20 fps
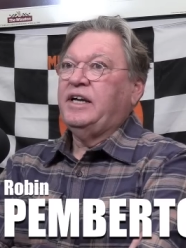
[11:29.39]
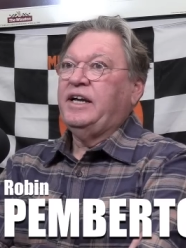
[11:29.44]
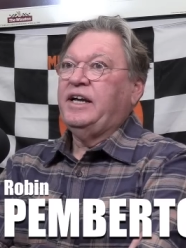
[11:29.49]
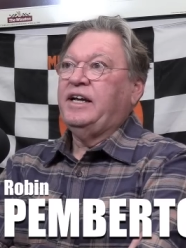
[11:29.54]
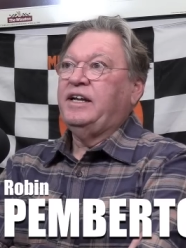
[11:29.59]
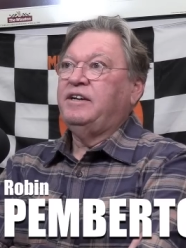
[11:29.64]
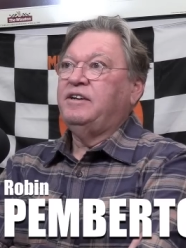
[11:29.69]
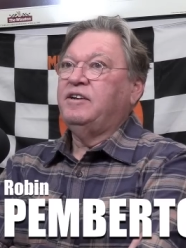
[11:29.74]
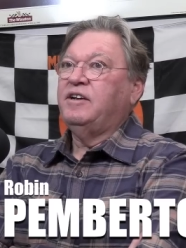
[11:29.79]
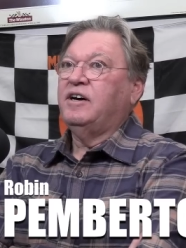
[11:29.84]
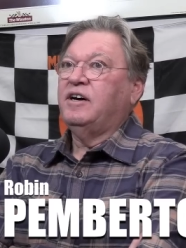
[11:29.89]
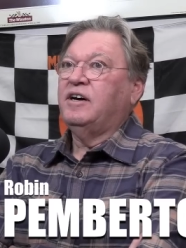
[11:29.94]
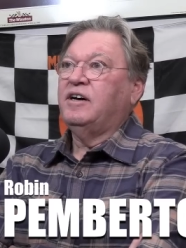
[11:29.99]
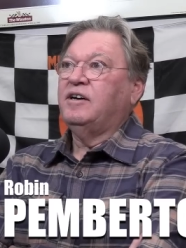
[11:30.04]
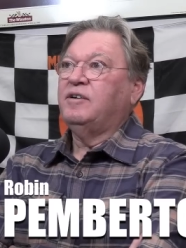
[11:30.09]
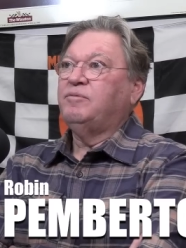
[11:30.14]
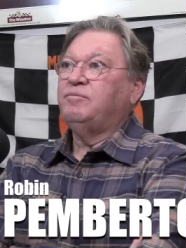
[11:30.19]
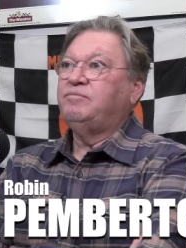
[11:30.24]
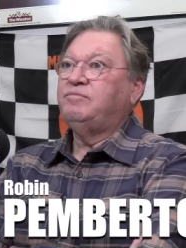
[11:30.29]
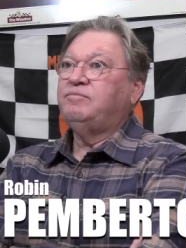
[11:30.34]
And
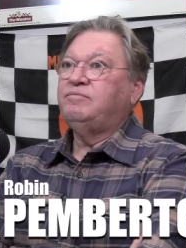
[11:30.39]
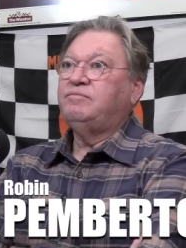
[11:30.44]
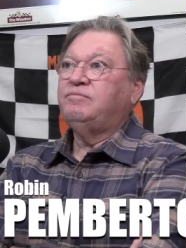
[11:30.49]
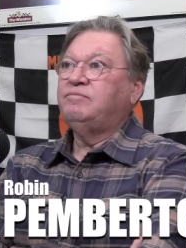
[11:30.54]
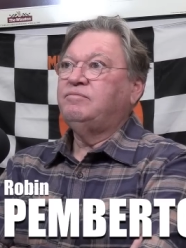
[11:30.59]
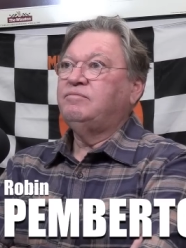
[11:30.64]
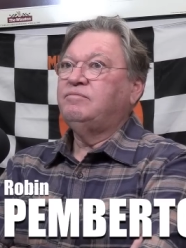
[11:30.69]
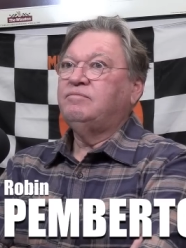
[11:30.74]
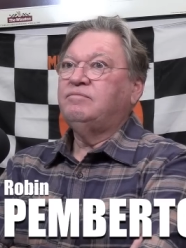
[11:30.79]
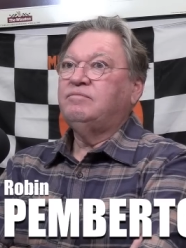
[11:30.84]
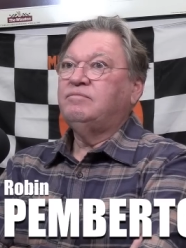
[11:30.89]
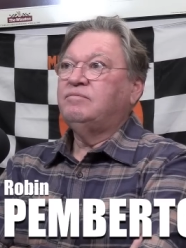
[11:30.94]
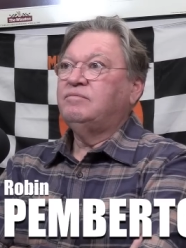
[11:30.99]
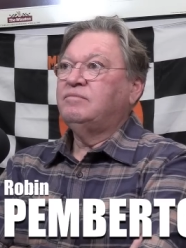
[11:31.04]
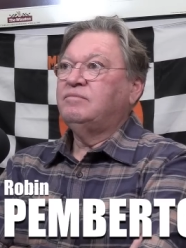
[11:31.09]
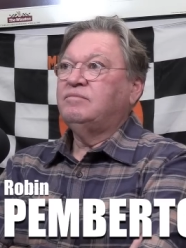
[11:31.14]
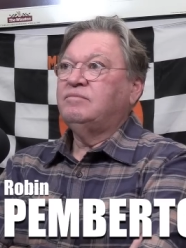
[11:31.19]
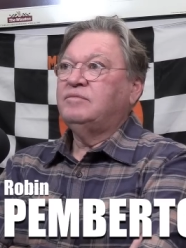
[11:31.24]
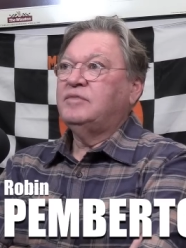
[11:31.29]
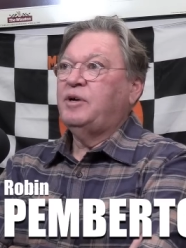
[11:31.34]

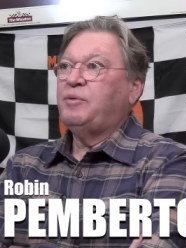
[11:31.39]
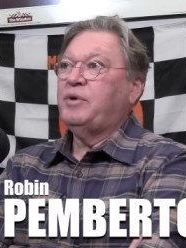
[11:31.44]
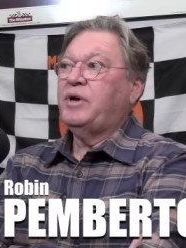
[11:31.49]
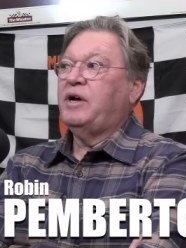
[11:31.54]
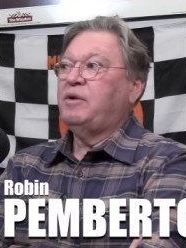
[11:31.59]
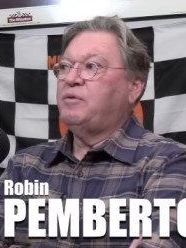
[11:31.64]
then we